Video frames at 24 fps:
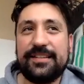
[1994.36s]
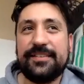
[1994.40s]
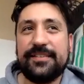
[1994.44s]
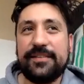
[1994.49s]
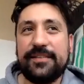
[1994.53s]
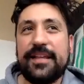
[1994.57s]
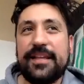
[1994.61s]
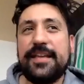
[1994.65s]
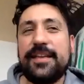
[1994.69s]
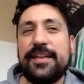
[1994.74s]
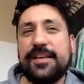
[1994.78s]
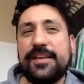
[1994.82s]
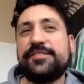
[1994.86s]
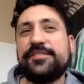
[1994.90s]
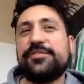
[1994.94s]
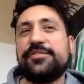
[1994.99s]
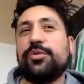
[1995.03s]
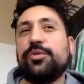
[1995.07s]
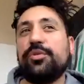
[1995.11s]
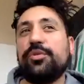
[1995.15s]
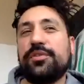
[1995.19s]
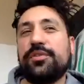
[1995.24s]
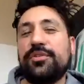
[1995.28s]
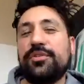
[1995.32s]

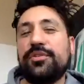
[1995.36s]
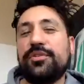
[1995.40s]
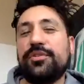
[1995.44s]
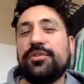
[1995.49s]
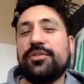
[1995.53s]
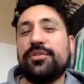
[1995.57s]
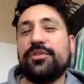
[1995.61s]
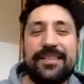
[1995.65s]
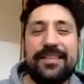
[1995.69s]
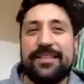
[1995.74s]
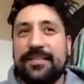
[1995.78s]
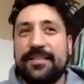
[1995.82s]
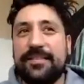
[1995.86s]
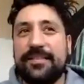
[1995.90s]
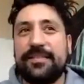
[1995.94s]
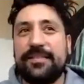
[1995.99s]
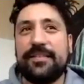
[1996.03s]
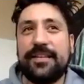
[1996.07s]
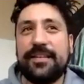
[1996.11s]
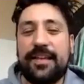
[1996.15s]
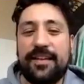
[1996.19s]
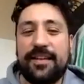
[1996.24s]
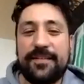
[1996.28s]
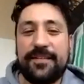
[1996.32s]
historical
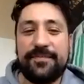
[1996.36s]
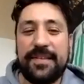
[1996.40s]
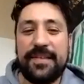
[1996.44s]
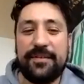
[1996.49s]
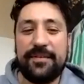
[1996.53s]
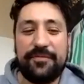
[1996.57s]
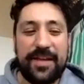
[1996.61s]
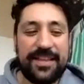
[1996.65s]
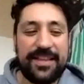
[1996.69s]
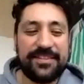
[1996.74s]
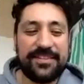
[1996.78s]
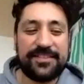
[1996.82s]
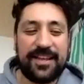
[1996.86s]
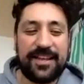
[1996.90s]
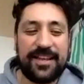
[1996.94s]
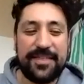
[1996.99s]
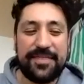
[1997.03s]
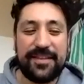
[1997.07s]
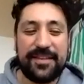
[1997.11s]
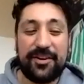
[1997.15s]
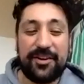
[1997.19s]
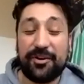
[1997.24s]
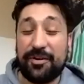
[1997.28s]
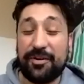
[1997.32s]
Uh, events, I
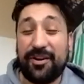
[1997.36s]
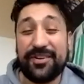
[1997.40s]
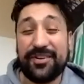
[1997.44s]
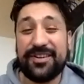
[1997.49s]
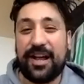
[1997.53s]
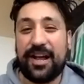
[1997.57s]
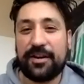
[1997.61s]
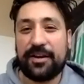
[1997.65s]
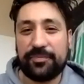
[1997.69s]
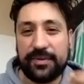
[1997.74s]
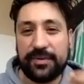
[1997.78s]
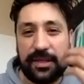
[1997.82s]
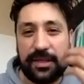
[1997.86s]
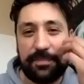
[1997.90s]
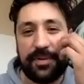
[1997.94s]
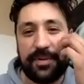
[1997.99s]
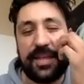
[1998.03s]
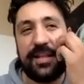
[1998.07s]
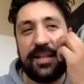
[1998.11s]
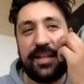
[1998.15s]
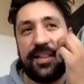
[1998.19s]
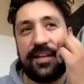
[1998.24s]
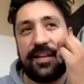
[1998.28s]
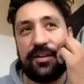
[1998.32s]
think, are, are not really
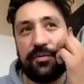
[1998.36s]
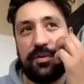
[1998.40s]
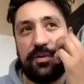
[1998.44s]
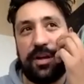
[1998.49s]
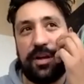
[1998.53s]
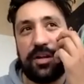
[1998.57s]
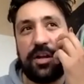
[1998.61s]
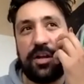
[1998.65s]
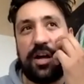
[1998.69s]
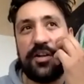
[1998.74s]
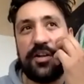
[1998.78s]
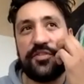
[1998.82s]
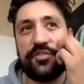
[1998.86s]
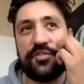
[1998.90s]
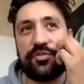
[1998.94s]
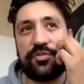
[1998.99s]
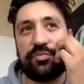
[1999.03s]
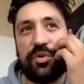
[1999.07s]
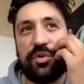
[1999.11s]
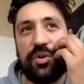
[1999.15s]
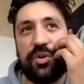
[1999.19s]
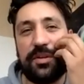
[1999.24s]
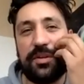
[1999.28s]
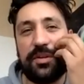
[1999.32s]
playing like a, a conscious
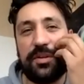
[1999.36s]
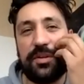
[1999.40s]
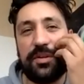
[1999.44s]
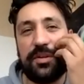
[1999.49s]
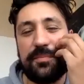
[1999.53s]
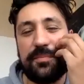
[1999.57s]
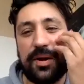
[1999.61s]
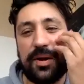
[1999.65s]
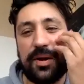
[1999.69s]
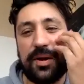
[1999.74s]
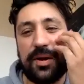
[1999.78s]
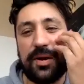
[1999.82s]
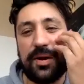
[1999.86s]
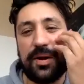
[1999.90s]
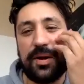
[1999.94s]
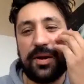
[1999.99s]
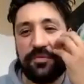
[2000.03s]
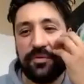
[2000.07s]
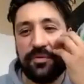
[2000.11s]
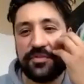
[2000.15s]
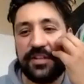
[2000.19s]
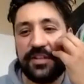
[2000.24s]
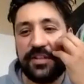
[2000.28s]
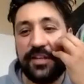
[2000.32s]
role in my work,
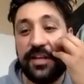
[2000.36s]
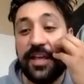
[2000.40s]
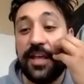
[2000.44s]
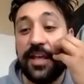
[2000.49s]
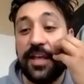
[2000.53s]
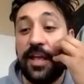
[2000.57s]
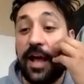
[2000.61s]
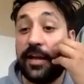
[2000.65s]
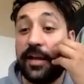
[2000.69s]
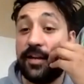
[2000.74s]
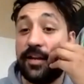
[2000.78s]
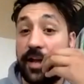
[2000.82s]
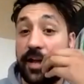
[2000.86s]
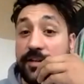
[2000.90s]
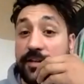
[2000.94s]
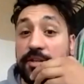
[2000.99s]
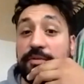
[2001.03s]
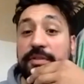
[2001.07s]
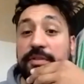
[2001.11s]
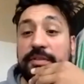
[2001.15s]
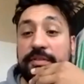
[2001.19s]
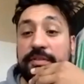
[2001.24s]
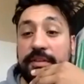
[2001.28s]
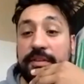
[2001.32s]
unfortunately. I, I do
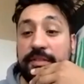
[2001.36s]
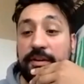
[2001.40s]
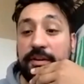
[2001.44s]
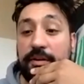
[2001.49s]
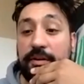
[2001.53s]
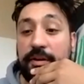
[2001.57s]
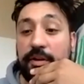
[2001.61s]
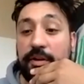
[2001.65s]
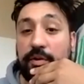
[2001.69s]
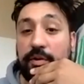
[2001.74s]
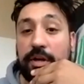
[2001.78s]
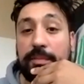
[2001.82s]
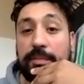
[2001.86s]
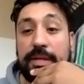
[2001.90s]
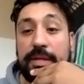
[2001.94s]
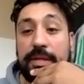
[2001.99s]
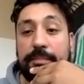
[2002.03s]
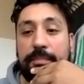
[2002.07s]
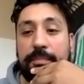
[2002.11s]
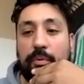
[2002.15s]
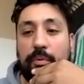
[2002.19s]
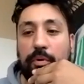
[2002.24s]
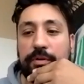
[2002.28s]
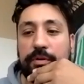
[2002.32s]
think that they're incredibly
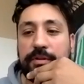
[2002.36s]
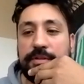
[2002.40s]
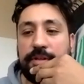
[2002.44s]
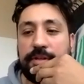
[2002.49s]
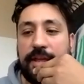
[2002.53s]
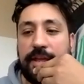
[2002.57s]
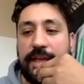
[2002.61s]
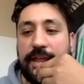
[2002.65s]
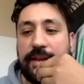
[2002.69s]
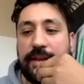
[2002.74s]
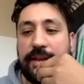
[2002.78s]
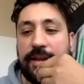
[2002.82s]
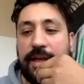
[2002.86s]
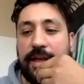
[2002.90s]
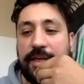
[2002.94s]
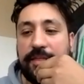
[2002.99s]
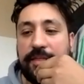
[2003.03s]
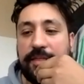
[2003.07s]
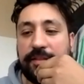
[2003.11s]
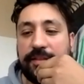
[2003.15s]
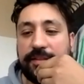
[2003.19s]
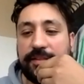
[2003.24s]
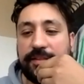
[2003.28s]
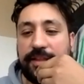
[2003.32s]
important, and I
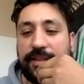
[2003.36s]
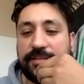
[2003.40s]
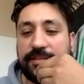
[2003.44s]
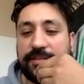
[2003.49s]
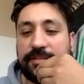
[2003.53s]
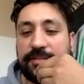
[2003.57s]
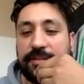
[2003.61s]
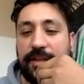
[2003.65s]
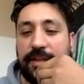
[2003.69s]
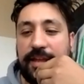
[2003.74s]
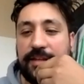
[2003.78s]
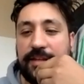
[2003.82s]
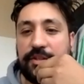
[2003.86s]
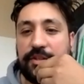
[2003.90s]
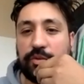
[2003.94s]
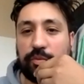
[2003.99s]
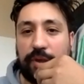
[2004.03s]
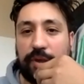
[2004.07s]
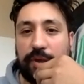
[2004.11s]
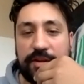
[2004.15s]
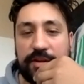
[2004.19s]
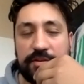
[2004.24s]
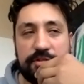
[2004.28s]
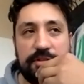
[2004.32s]
think that that's a
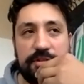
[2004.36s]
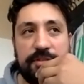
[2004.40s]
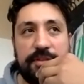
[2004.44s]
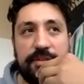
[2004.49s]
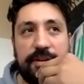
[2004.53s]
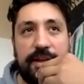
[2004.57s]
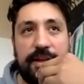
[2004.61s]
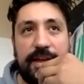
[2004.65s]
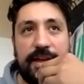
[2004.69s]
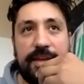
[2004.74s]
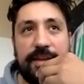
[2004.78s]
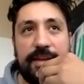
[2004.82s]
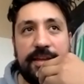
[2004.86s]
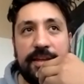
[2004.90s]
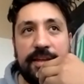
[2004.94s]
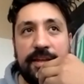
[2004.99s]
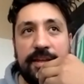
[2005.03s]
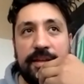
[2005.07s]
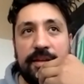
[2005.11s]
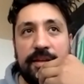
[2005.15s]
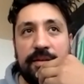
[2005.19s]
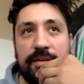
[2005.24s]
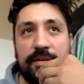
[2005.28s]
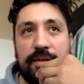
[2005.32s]
direction that I
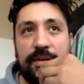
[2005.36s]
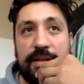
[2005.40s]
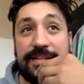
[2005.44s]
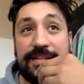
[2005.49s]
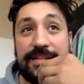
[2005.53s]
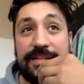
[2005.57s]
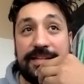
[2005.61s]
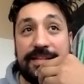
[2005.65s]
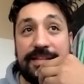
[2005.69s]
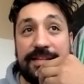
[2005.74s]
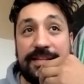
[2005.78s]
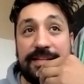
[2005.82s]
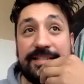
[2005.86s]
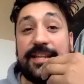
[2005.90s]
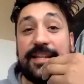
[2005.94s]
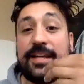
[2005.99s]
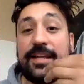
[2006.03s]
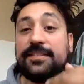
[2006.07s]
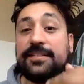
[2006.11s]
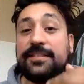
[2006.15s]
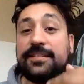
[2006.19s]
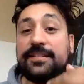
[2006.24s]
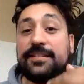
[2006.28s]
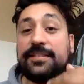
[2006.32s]
intend to take
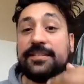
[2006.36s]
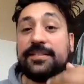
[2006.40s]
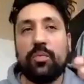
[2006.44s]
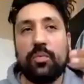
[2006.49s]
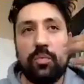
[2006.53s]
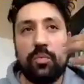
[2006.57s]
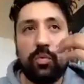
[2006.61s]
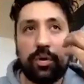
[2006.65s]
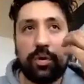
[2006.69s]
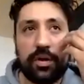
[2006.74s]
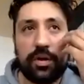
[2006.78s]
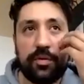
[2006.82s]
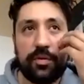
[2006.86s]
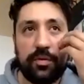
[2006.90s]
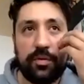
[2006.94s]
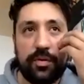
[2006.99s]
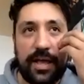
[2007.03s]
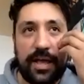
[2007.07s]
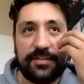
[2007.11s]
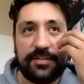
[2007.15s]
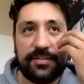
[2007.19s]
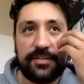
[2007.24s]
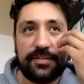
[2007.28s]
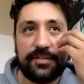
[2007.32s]
my work
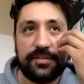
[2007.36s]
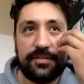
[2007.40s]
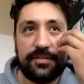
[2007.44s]
as it